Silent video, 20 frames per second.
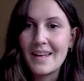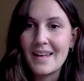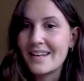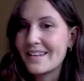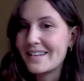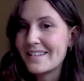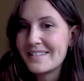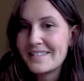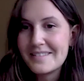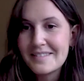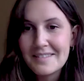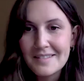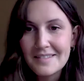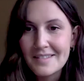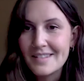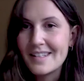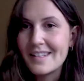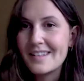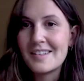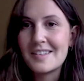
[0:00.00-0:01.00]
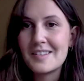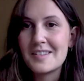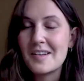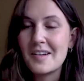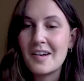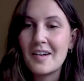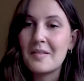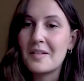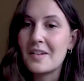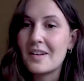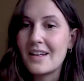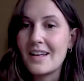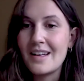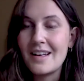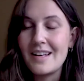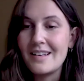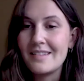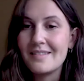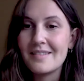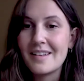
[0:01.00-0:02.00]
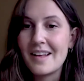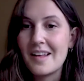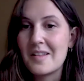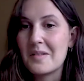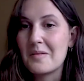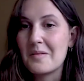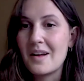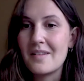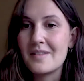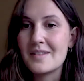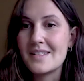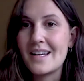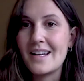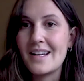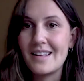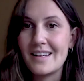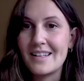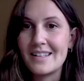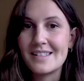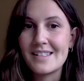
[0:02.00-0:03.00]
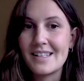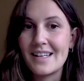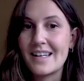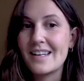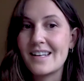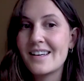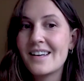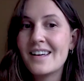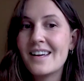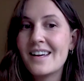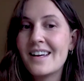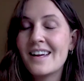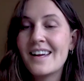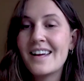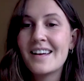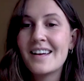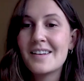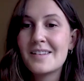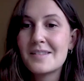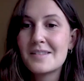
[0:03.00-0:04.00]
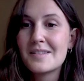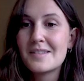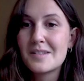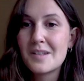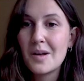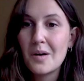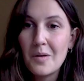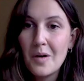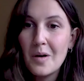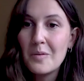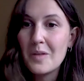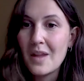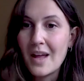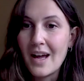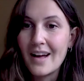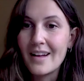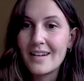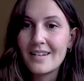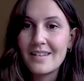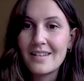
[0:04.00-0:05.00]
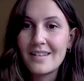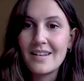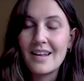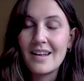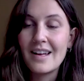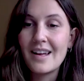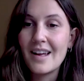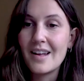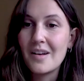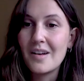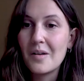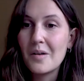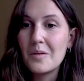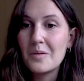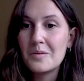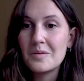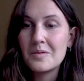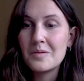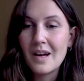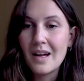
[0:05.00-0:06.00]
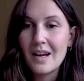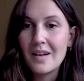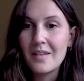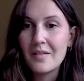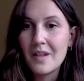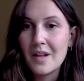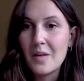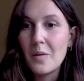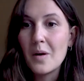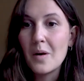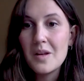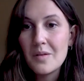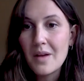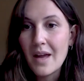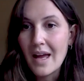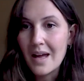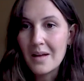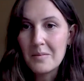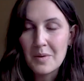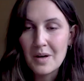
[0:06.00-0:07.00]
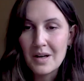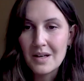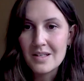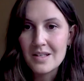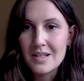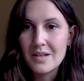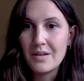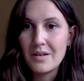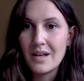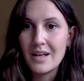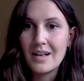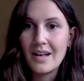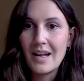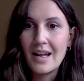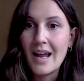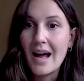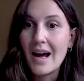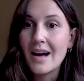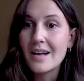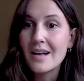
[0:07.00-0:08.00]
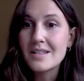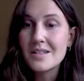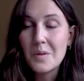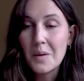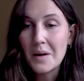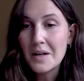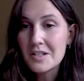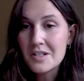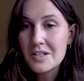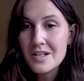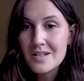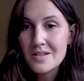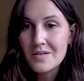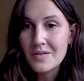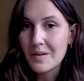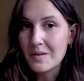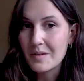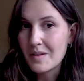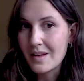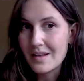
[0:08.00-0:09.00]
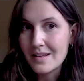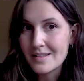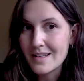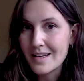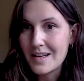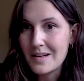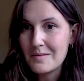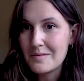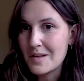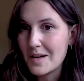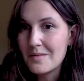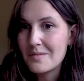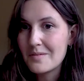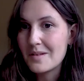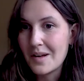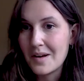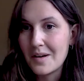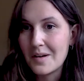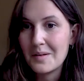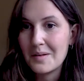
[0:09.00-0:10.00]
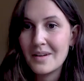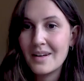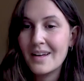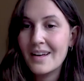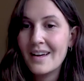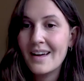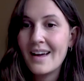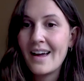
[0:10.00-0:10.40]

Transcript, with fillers: Like there's not really any other way of saying this. Like so own that like and own kind of like what you can bring to it and ask questions for things that you don't know